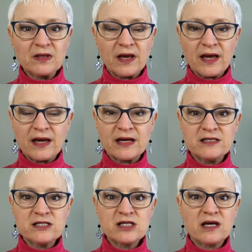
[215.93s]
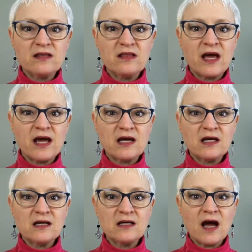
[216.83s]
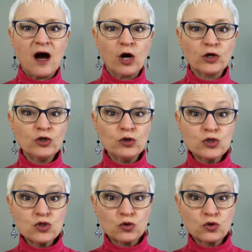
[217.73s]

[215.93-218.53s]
and they are used